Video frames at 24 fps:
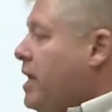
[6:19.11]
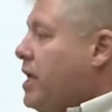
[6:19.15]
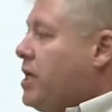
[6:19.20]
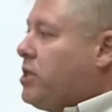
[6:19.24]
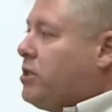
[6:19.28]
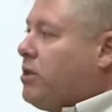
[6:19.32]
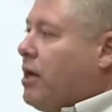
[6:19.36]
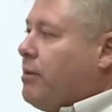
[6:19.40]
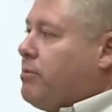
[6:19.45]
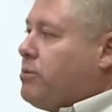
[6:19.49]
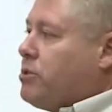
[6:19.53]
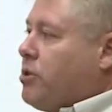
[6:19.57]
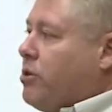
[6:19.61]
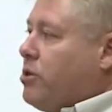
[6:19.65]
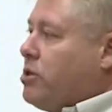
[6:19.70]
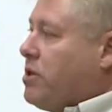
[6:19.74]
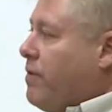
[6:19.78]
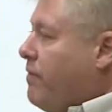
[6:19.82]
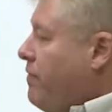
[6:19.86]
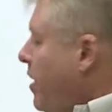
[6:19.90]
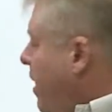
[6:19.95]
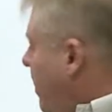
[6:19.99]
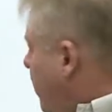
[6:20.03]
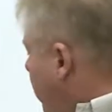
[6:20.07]
type surge
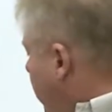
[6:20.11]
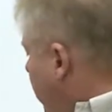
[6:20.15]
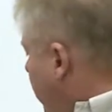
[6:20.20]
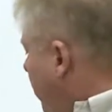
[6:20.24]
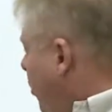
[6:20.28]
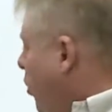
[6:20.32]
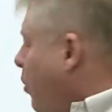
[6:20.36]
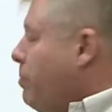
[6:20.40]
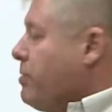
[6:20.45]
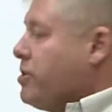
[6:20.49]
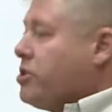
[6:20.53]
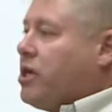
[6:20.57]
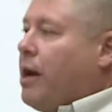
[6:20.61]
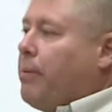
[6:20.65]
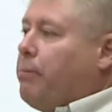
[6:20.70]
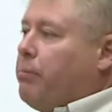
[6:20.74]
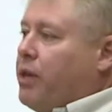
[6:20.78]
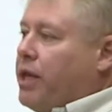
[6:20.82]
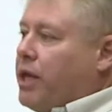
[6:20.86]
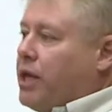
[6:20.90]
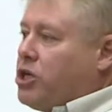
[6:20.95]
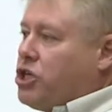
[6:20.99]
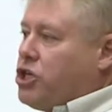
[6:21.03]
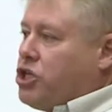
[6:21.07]
event, then it opens up
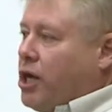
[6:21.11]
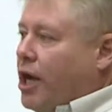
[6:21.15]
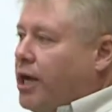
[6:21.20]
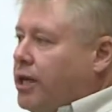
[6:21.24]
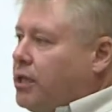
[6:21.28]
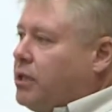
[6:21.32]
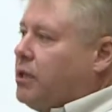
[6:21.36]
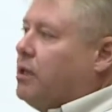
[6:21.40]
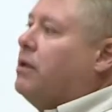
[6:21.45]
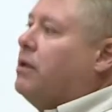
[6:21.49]
like a shunt